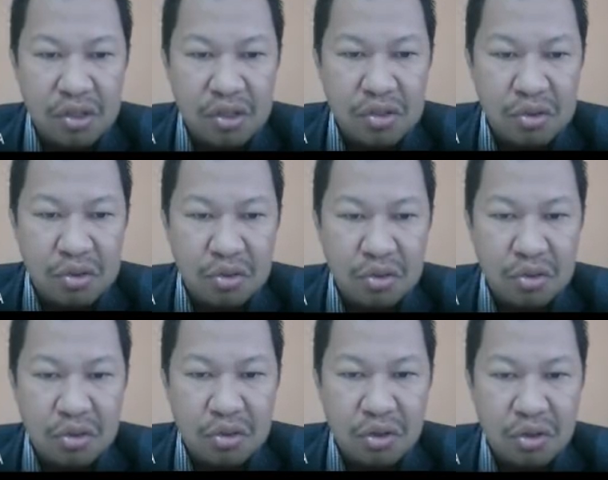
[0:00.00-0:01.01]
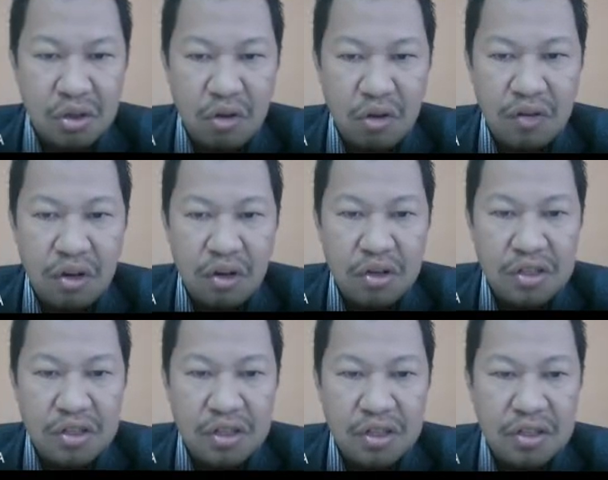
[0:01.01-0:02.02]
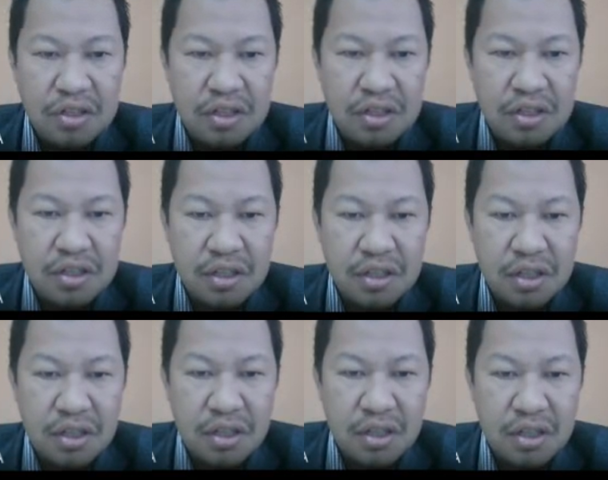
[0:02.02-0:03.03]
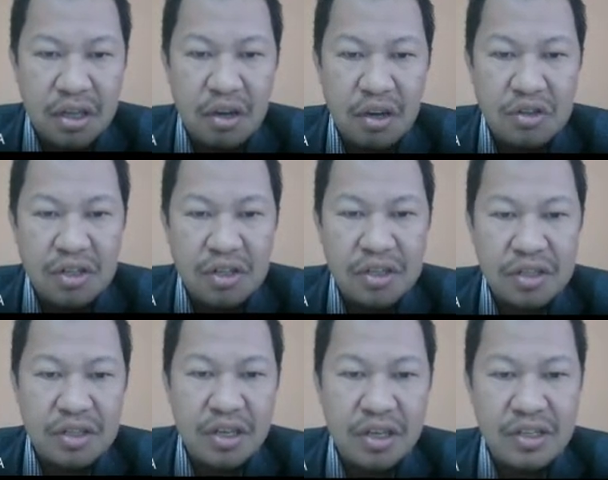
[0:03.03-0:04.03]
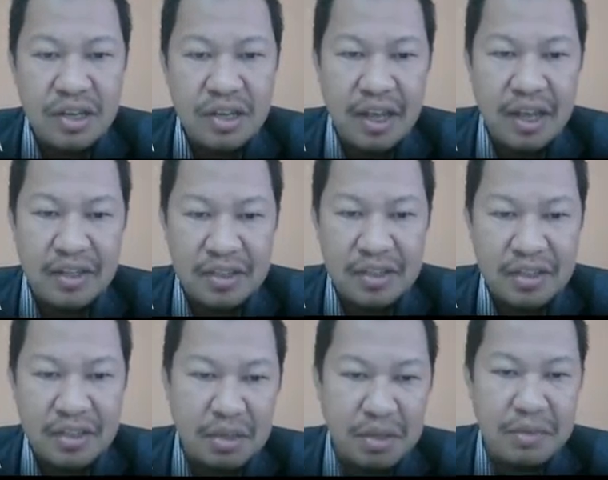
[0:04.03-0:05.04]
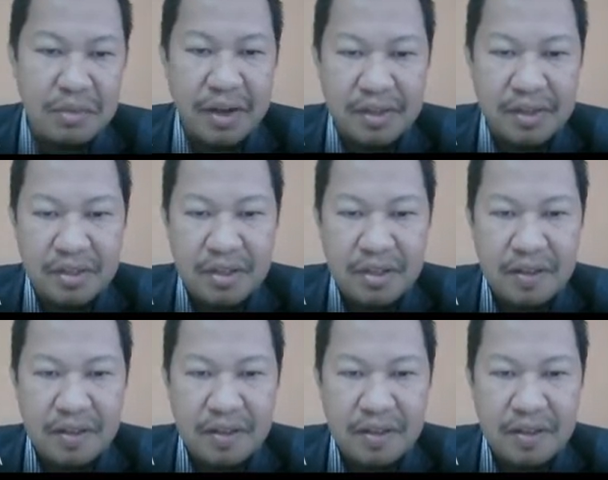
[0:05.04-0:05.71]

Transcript: So over long distance the loss is less, is minimized.